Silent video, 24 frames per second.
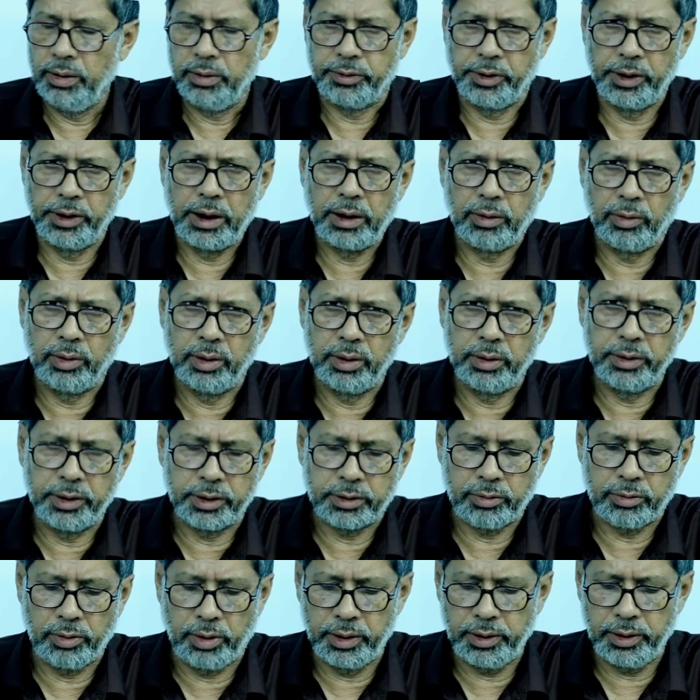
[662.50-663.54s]
Trilingual
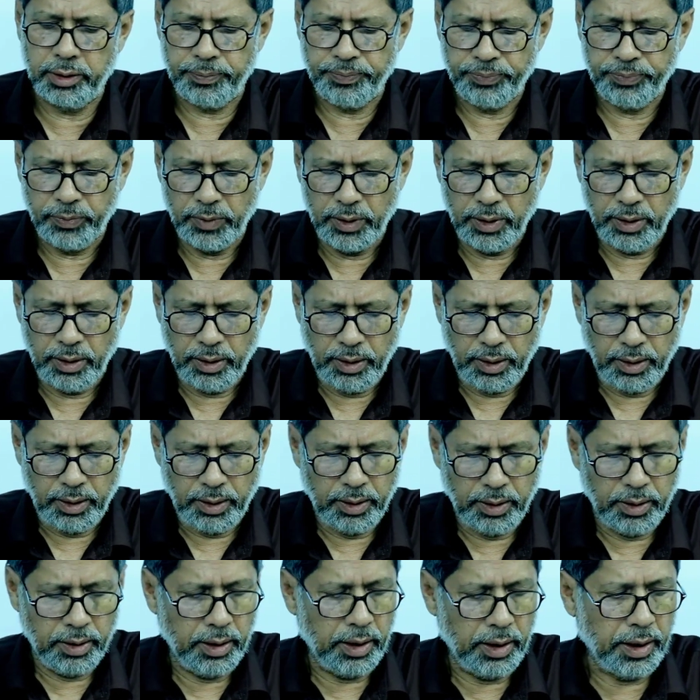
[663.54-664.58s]
dictionary.
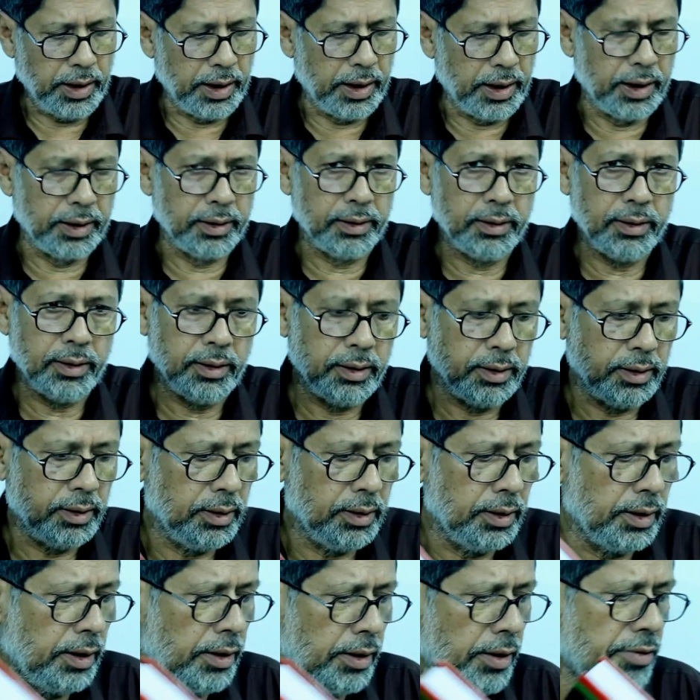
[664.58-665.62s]
And
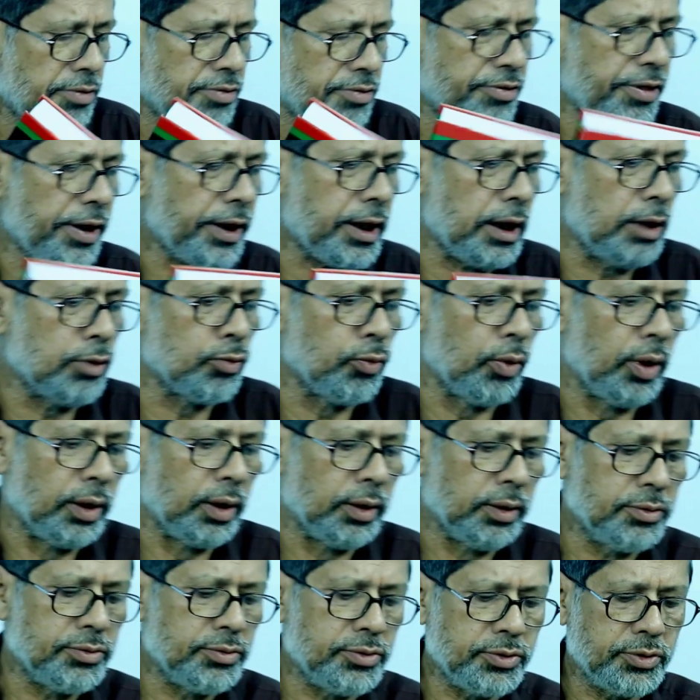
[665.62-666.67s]
second one
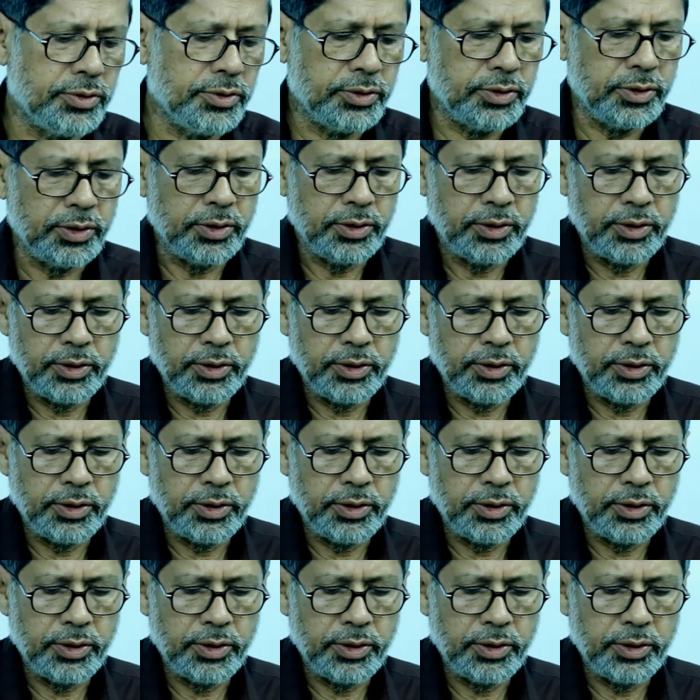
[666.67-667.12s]
is